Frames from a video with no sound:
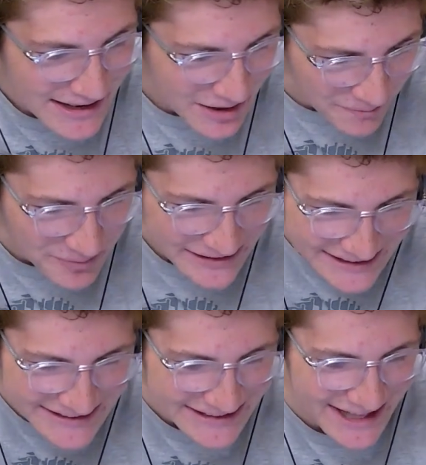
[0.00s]

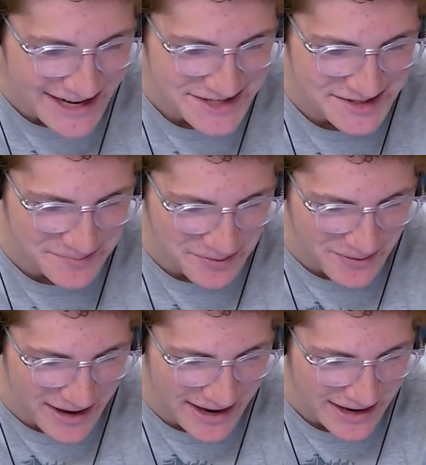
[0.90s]
Completely let it slip
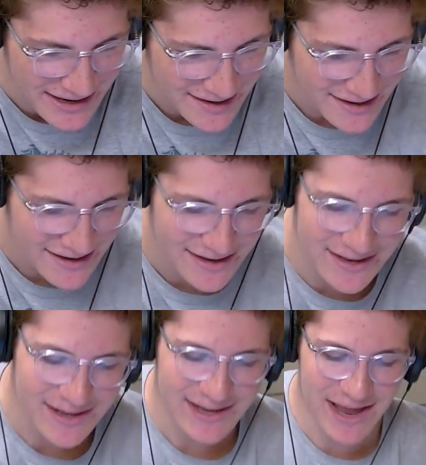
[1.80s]
away.
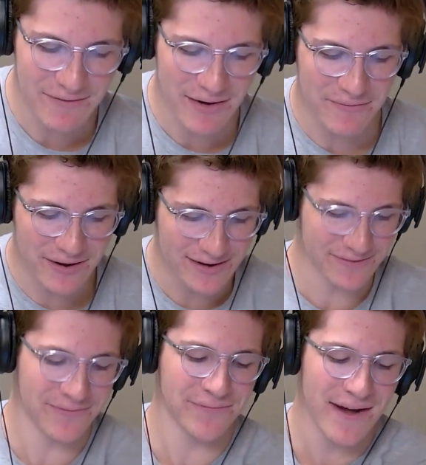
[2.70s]
Gave up
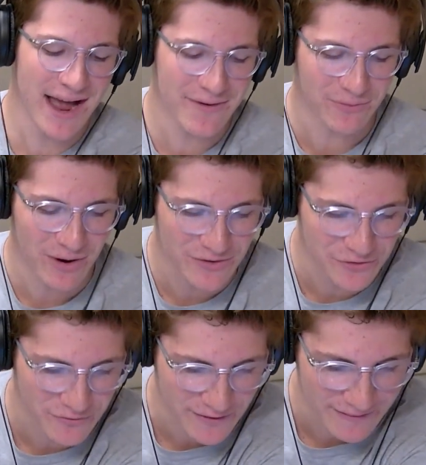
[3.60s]
5
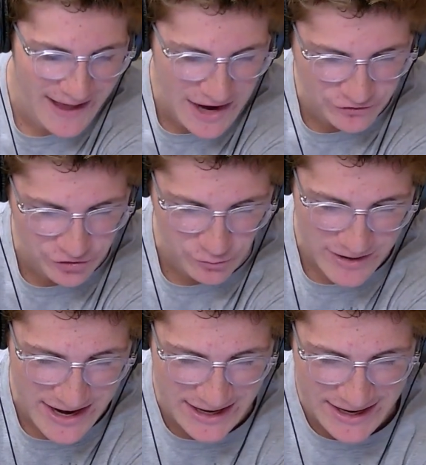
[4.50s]
runs over the last
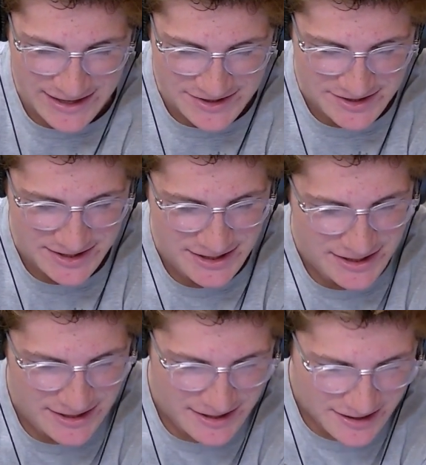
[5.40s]
3 innings
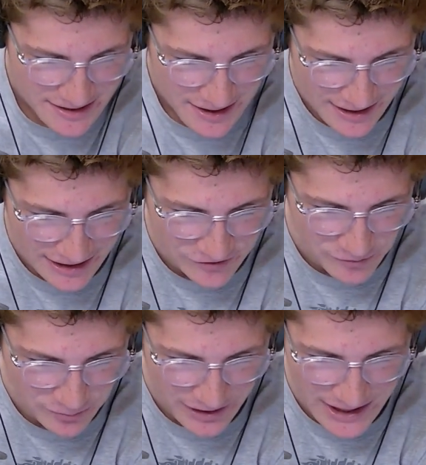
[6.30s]
against
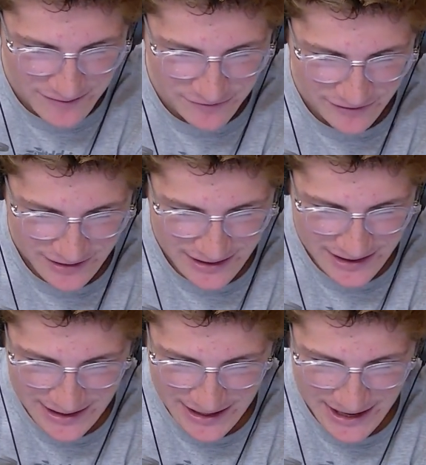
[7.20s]
the Braves.
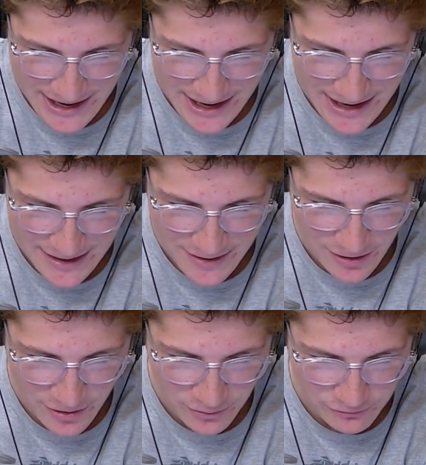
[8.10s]
And,
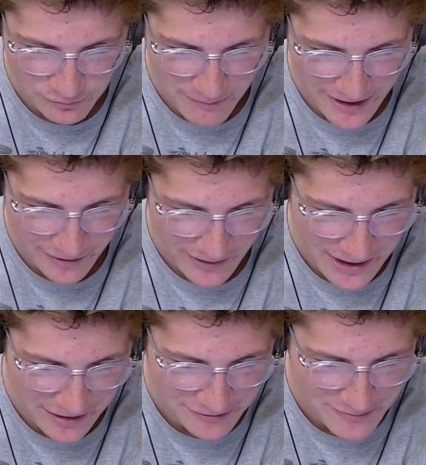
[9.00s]
of course, Michael
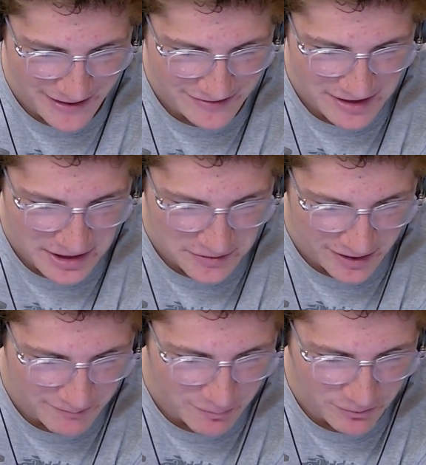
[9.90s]
Harris makes that
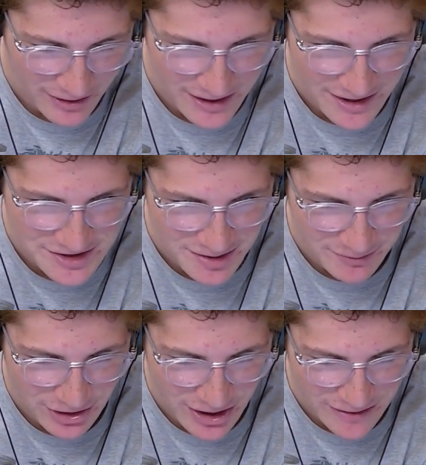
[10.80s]
incredible play to
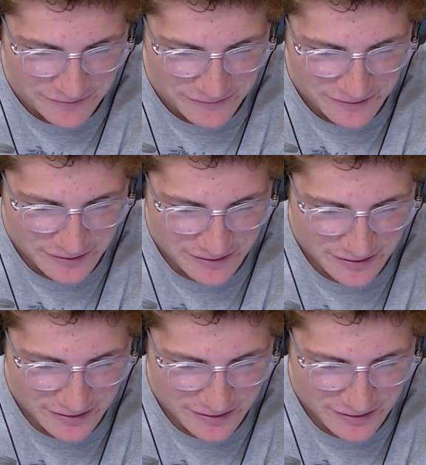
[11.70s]
double off.